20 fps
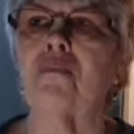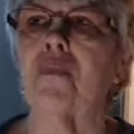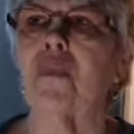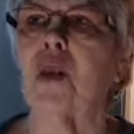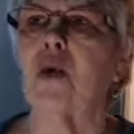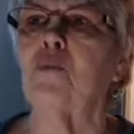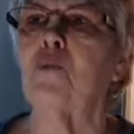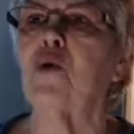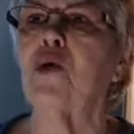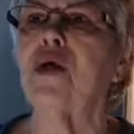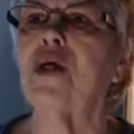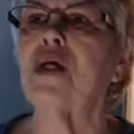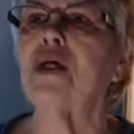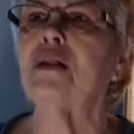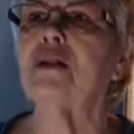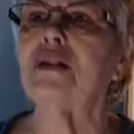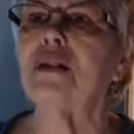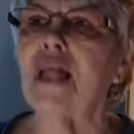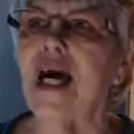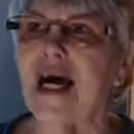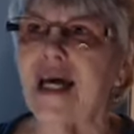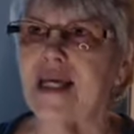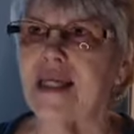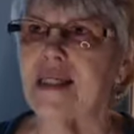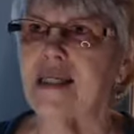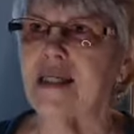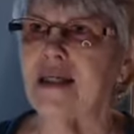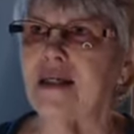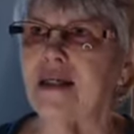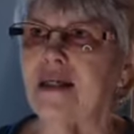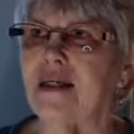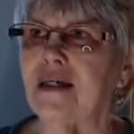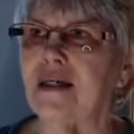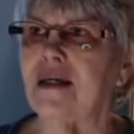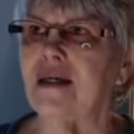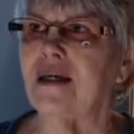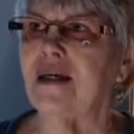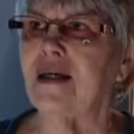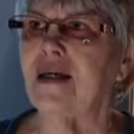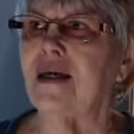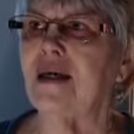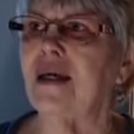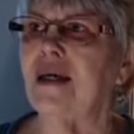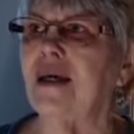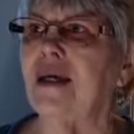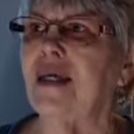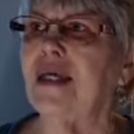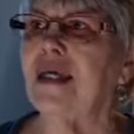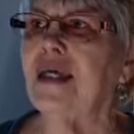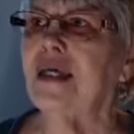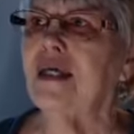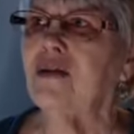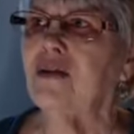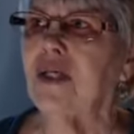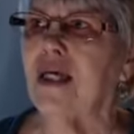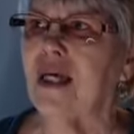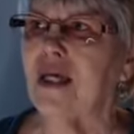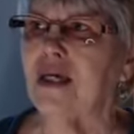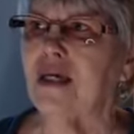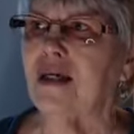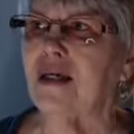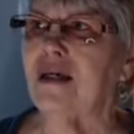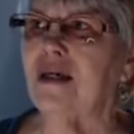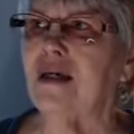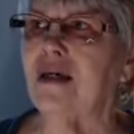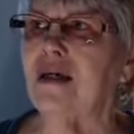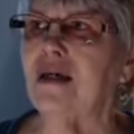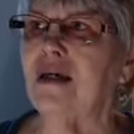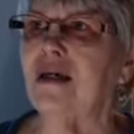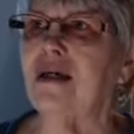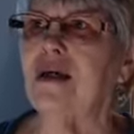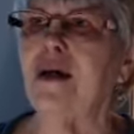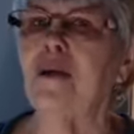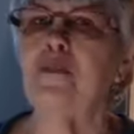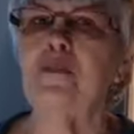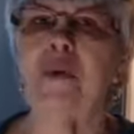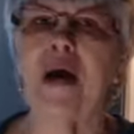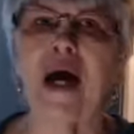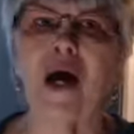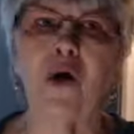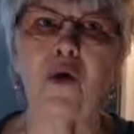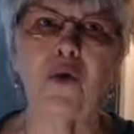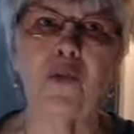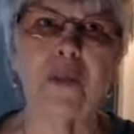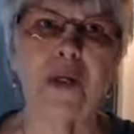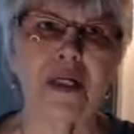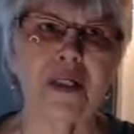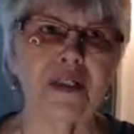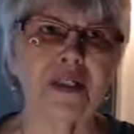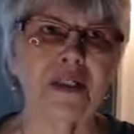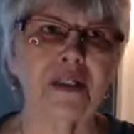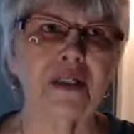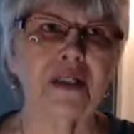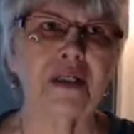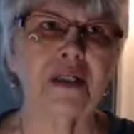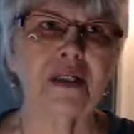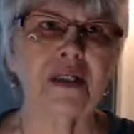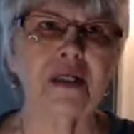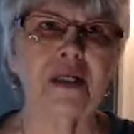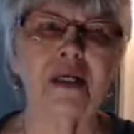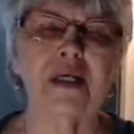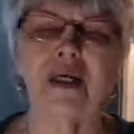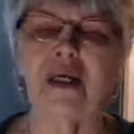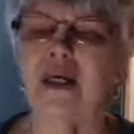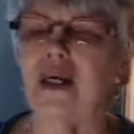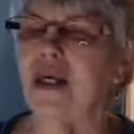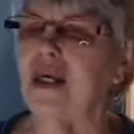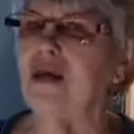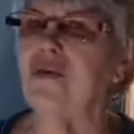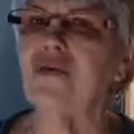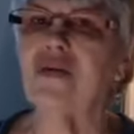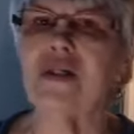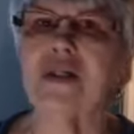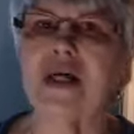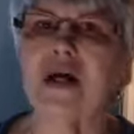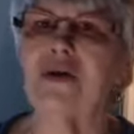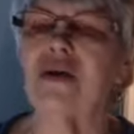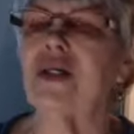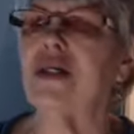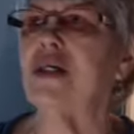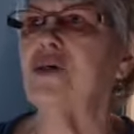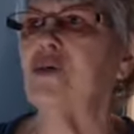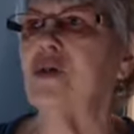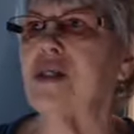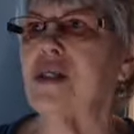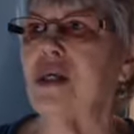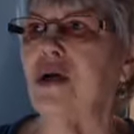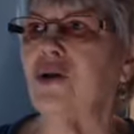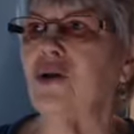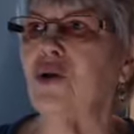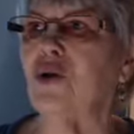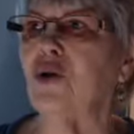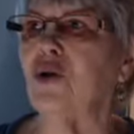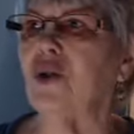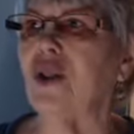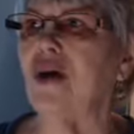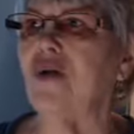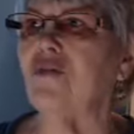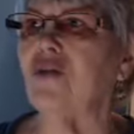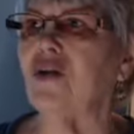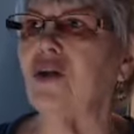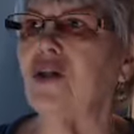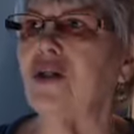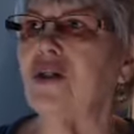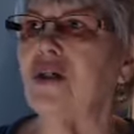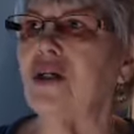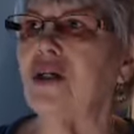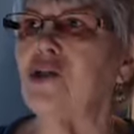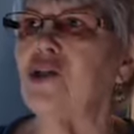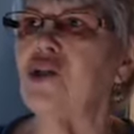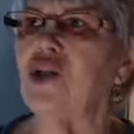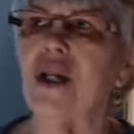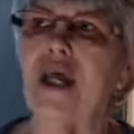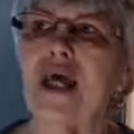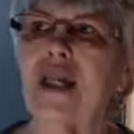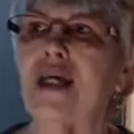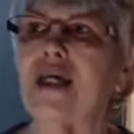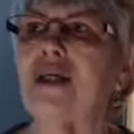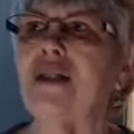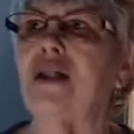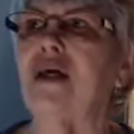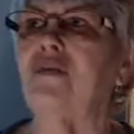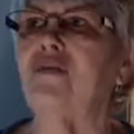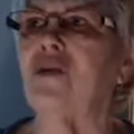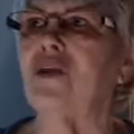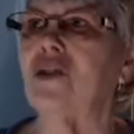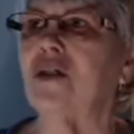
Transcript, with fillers: Bringing light, healing, empowerment, even down into a cellular level, a genetic level.